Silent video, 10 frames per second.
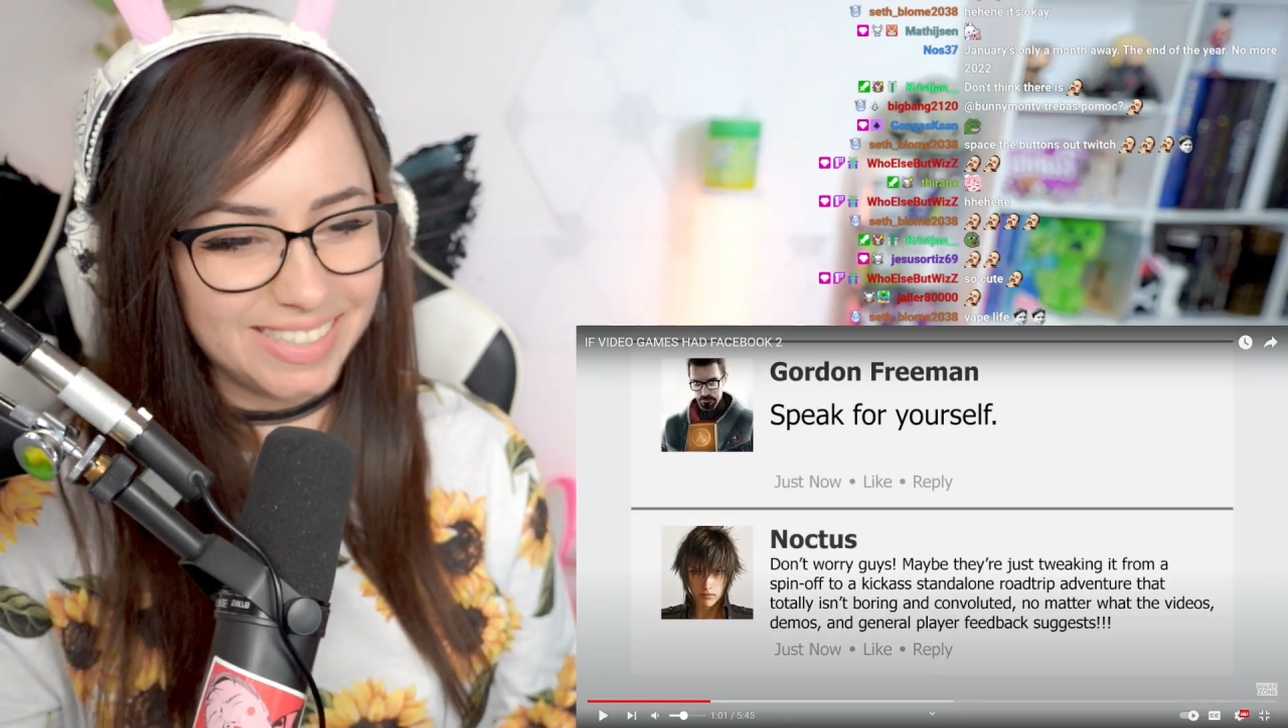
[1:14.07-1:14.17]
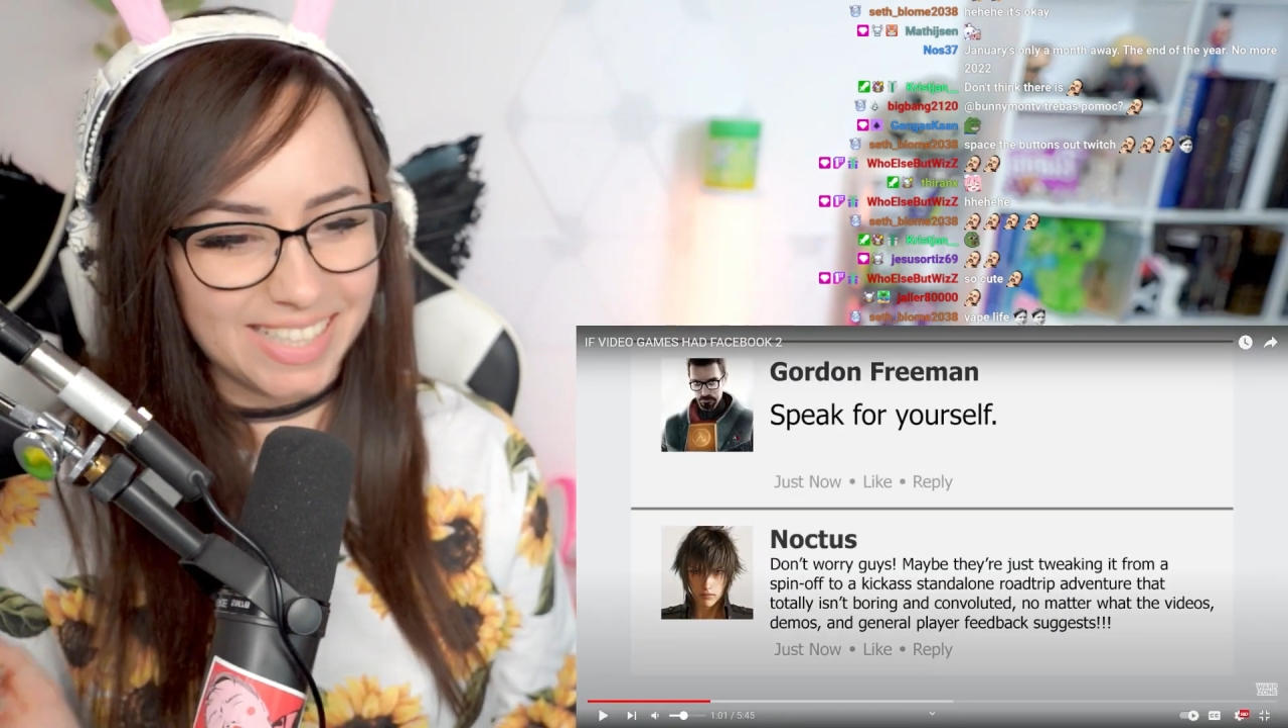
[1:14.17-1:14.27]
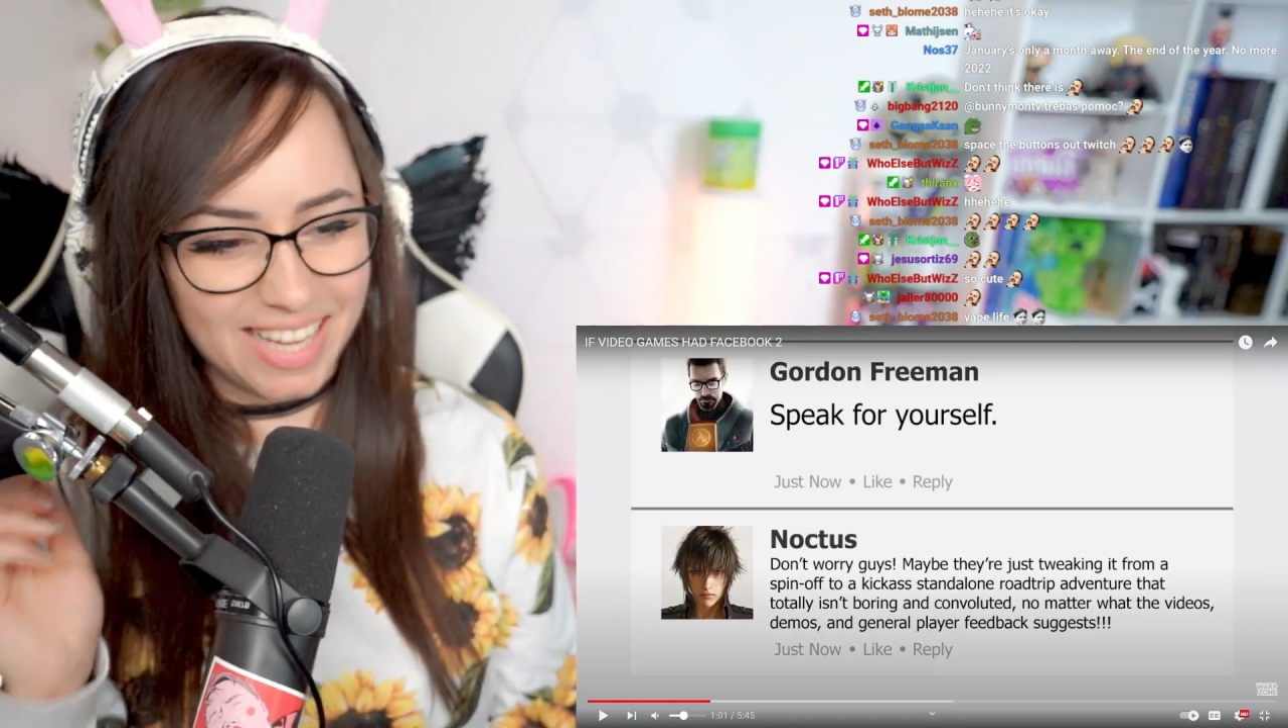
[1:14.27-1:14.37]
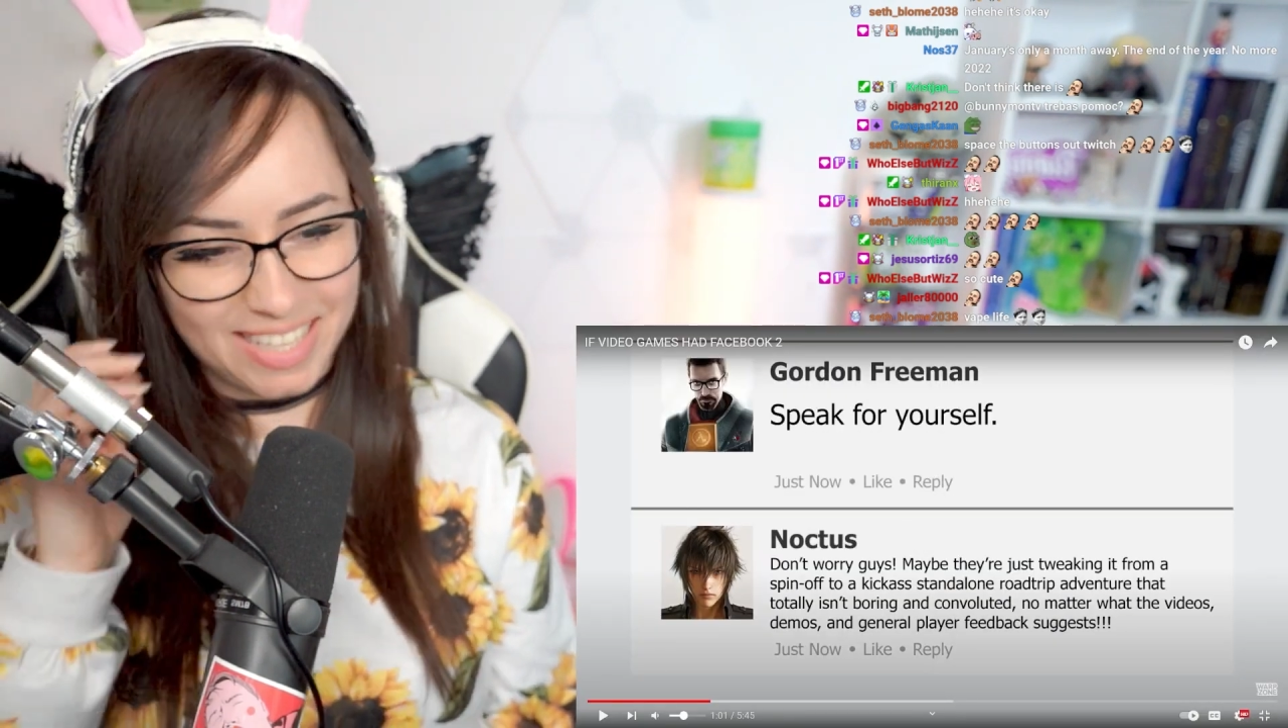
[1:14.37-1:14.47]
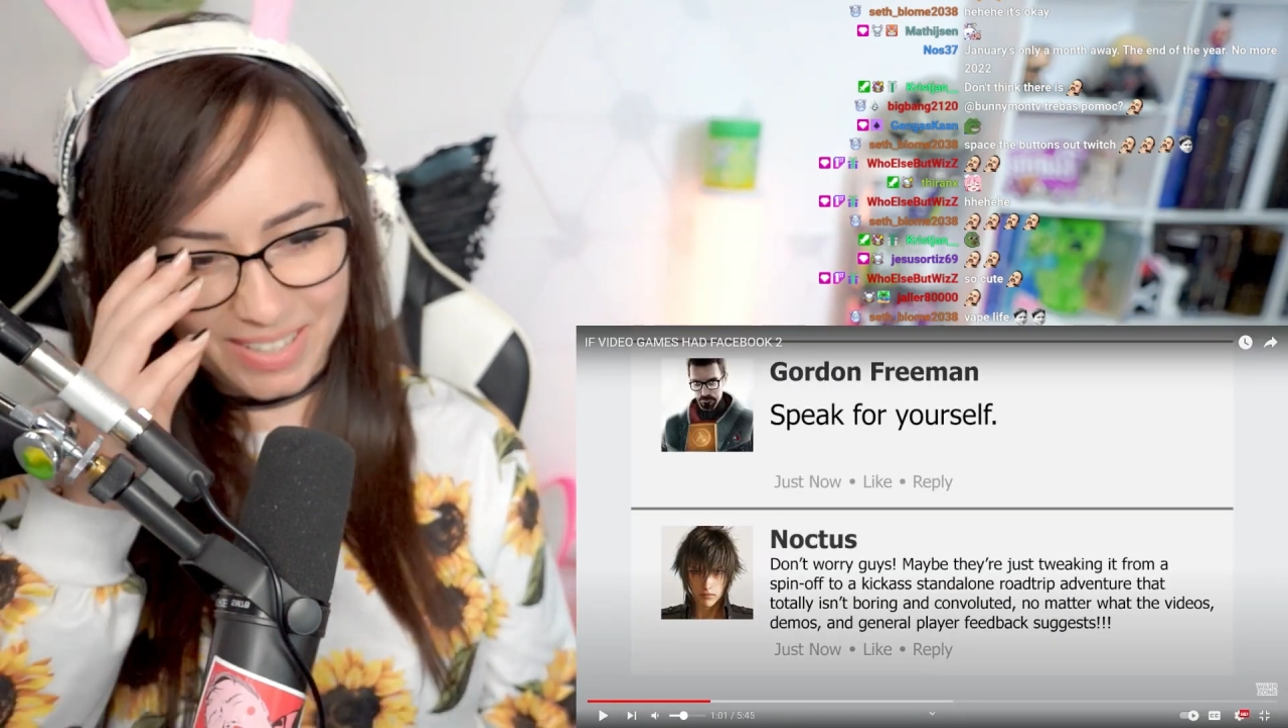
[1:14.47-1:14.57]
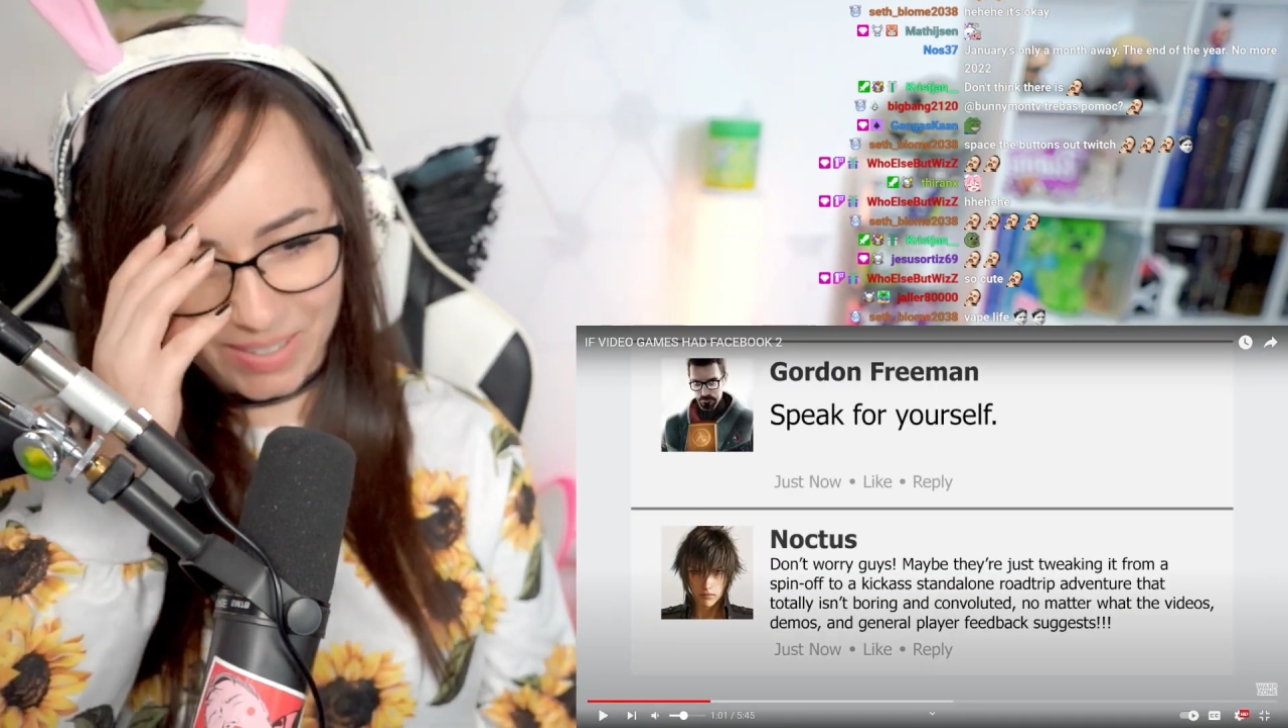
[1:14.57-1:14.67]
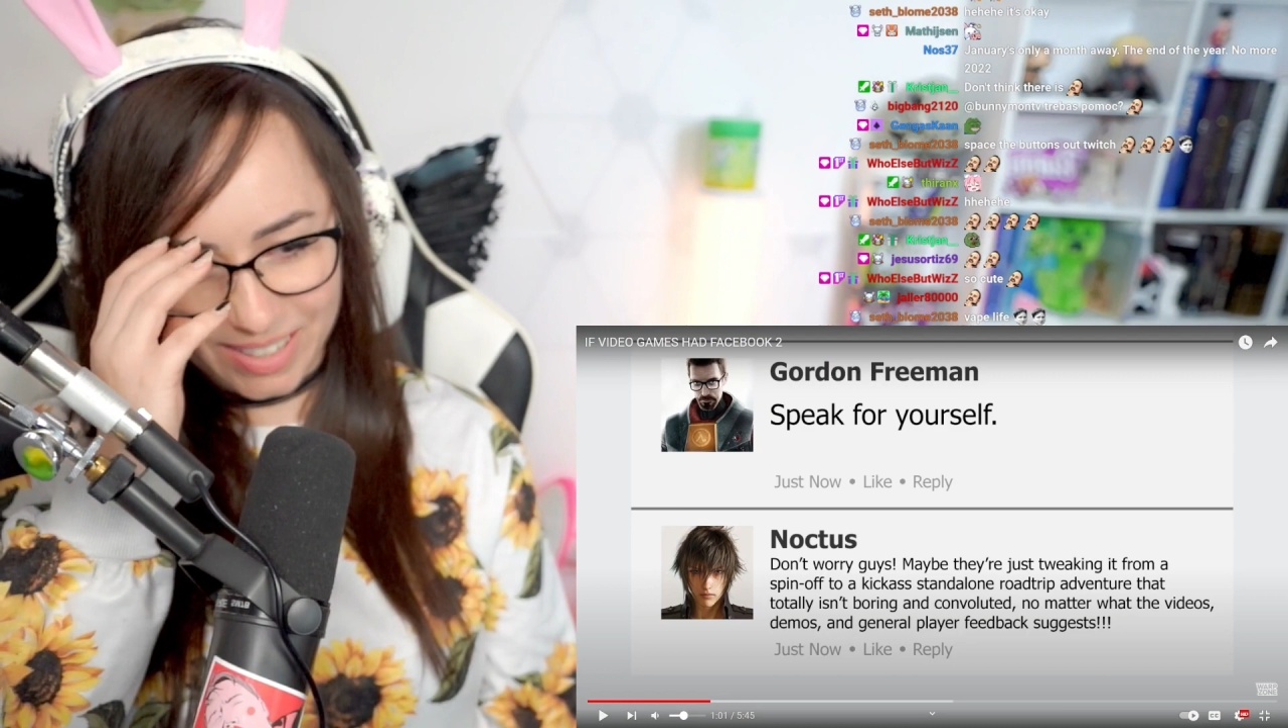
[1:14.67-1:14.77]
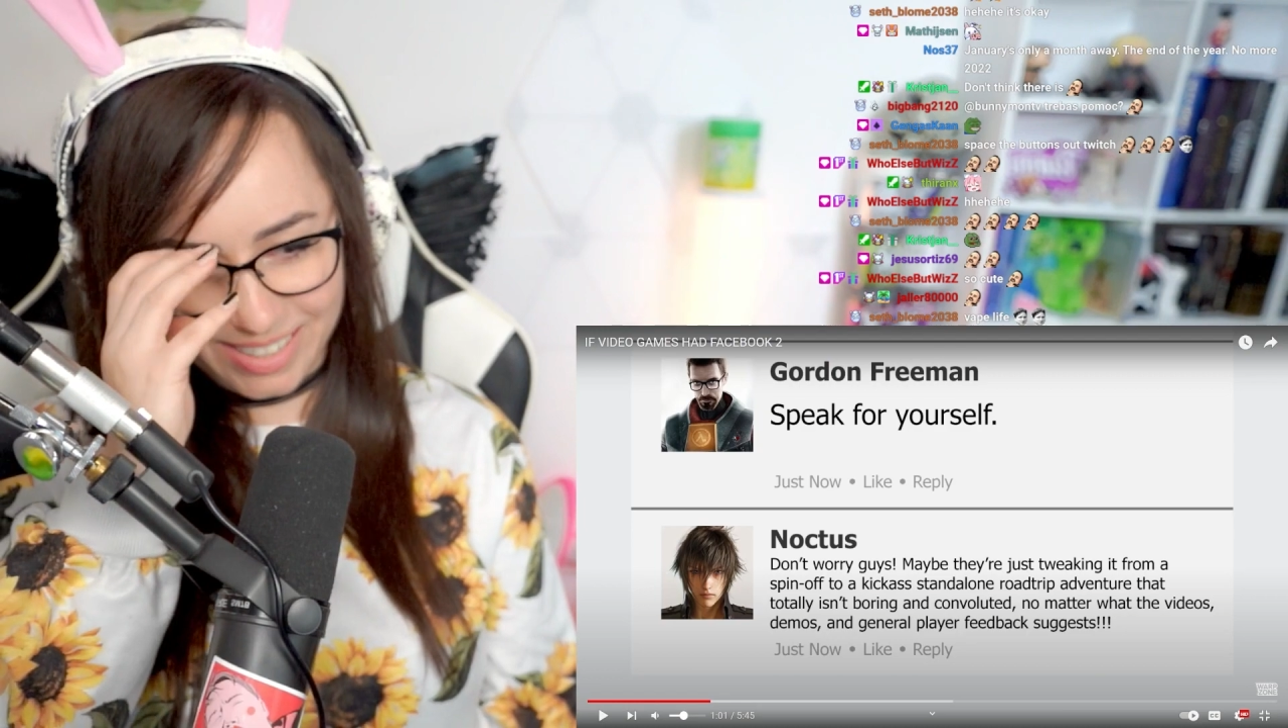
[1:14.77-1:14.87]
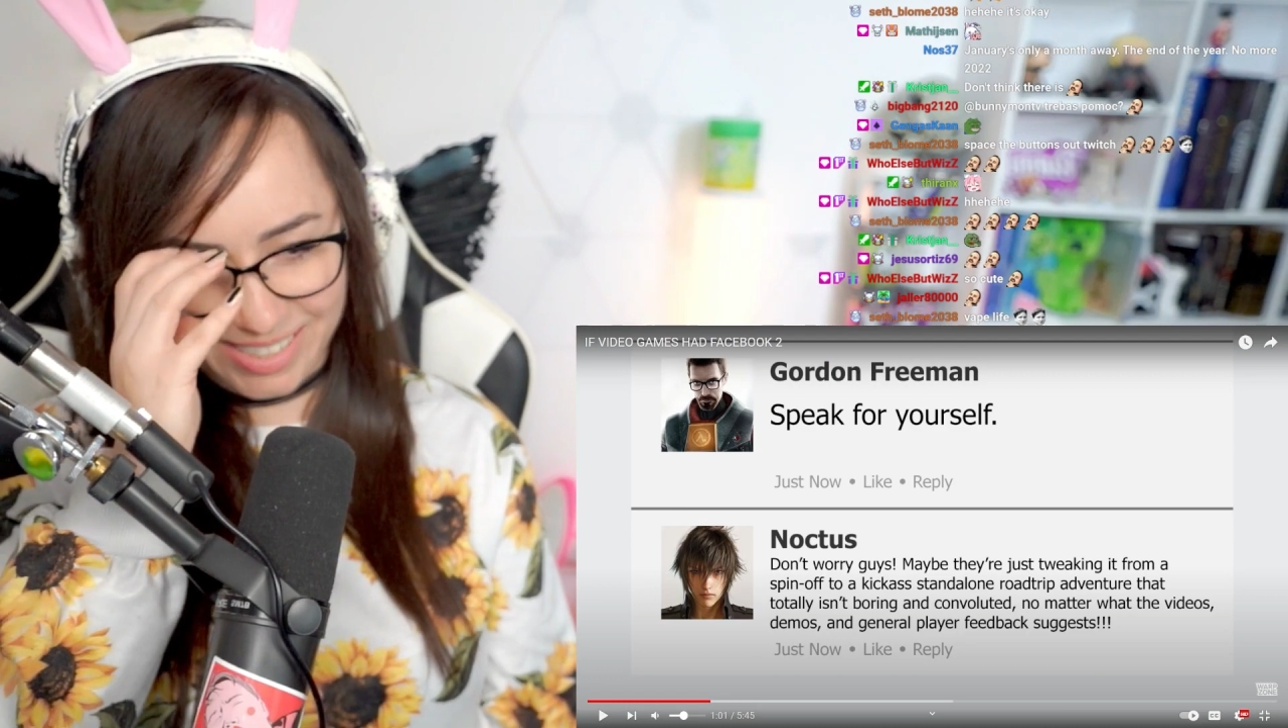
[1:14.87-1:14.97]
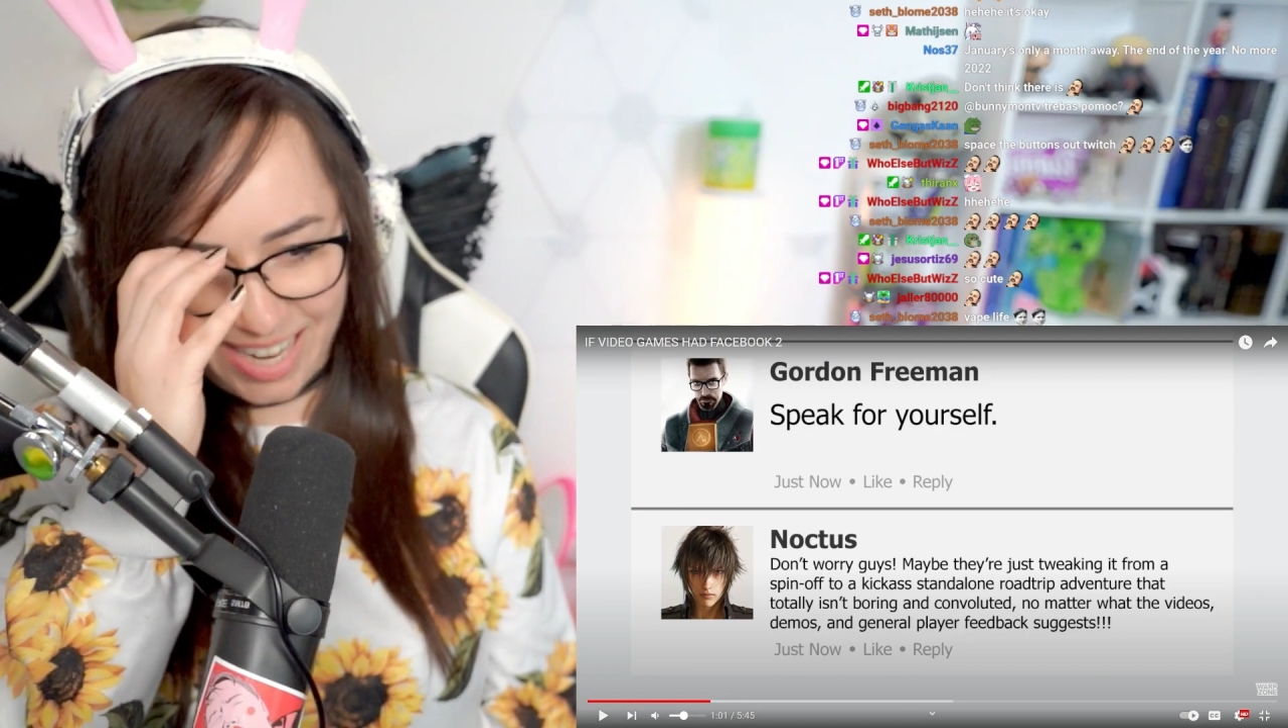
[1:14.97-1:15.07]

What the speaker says: taking all these